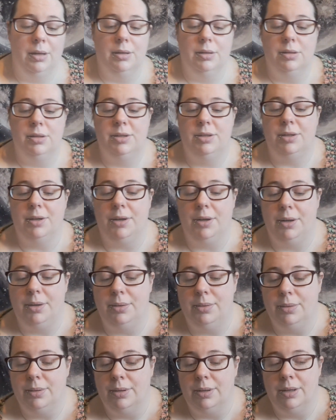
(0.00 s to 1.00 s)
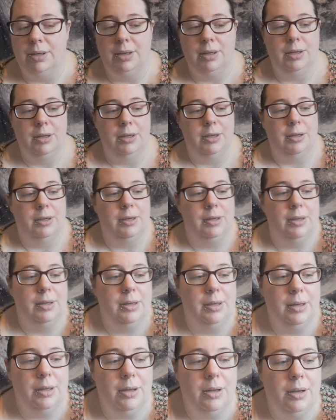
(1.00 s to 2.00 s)
So
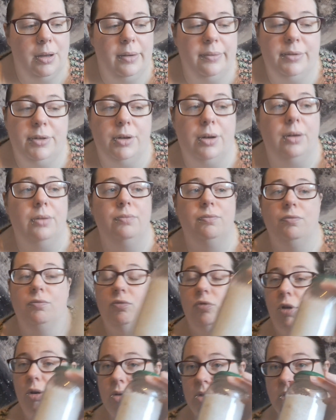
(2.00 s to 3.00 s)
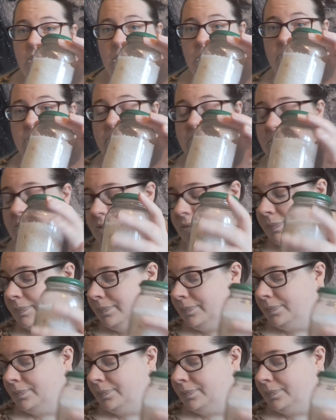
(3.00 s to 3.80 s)
I've got rock salt.